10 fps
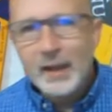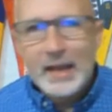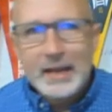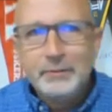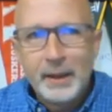
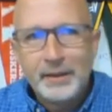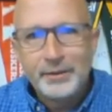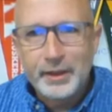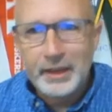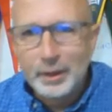And it's
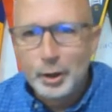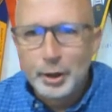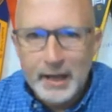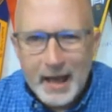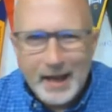basically
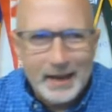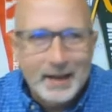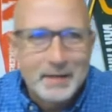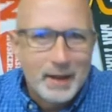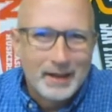looking at it
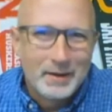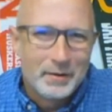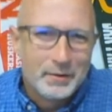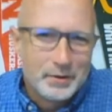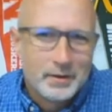and
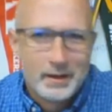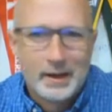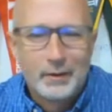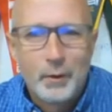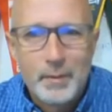making
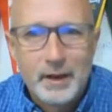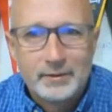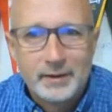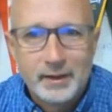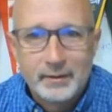like what
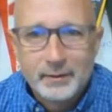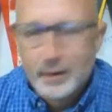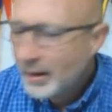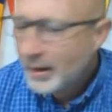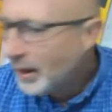makes sense.
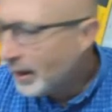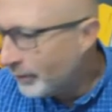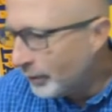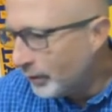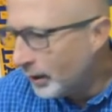
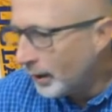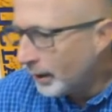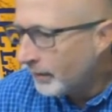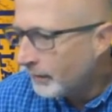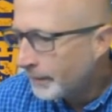If you
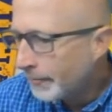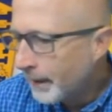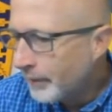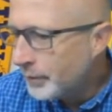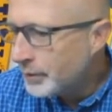look,
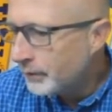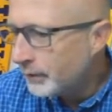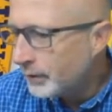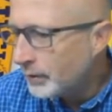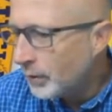if you just
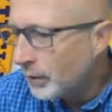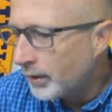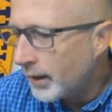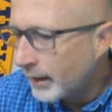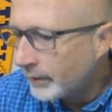ignored
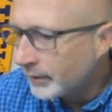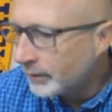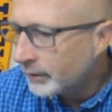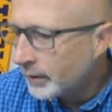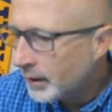the
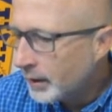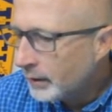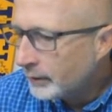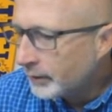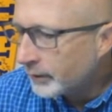x's,
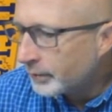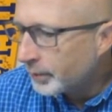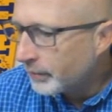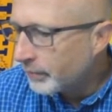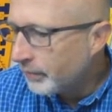6
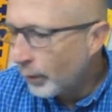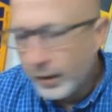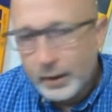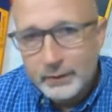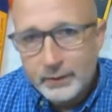plus
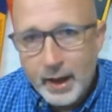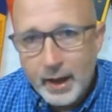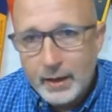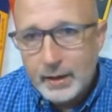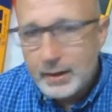4 is
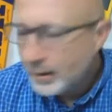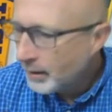10,